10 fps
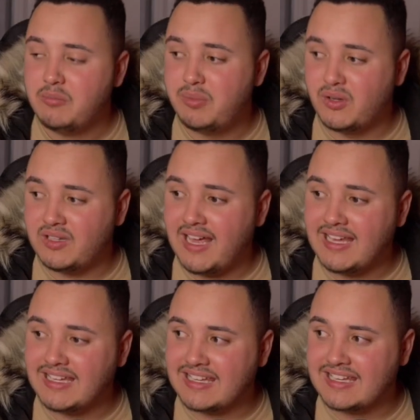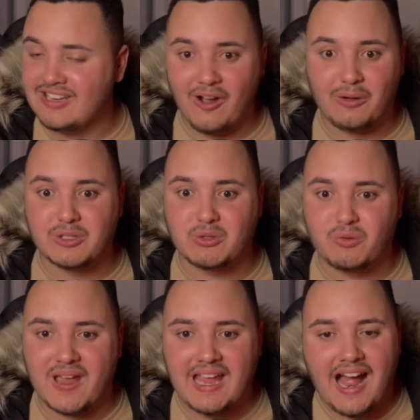But, like, you know, it was
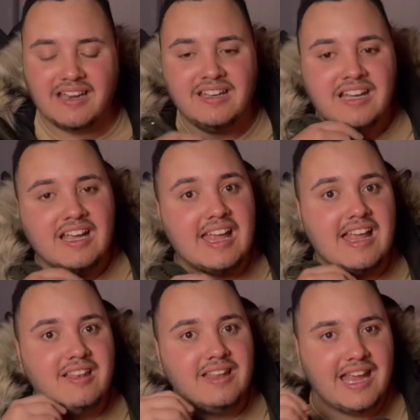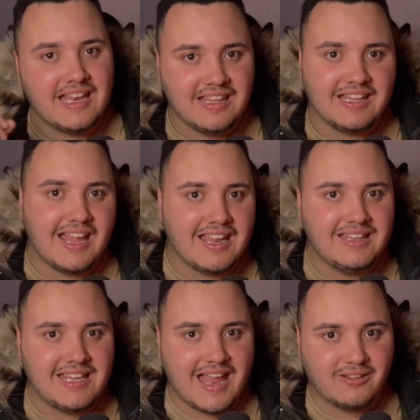great. And in
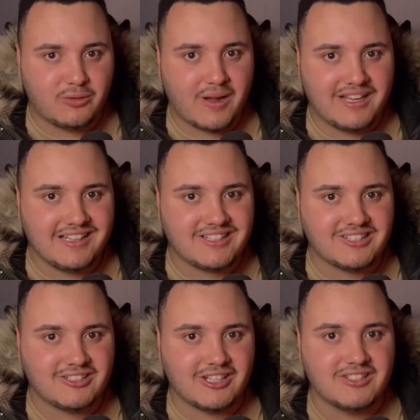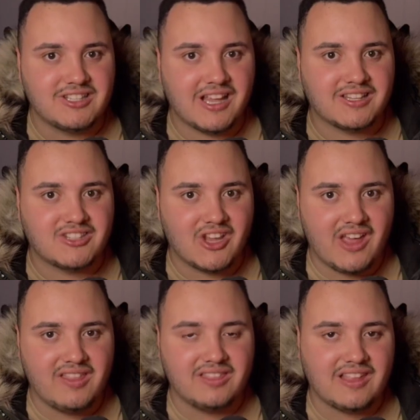the end credits, there's a
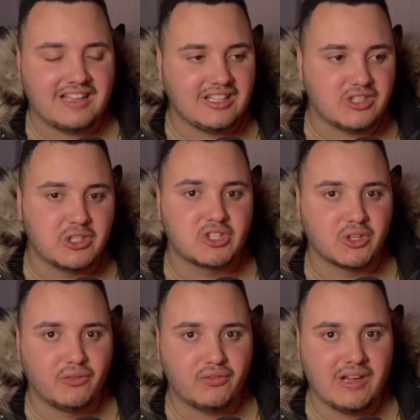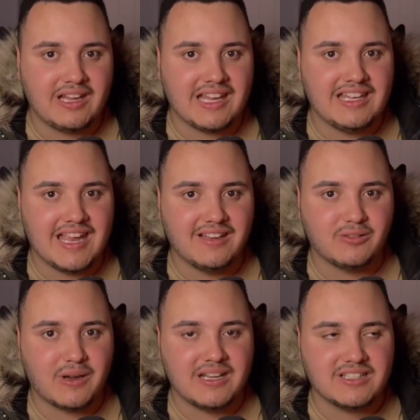certain, like, they do something in the
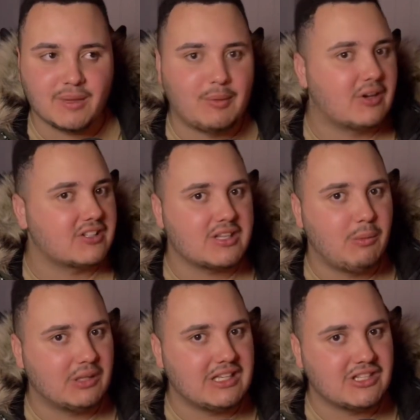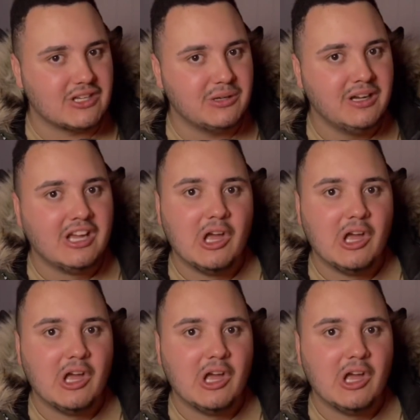end credits. I'm not gonna say what they do,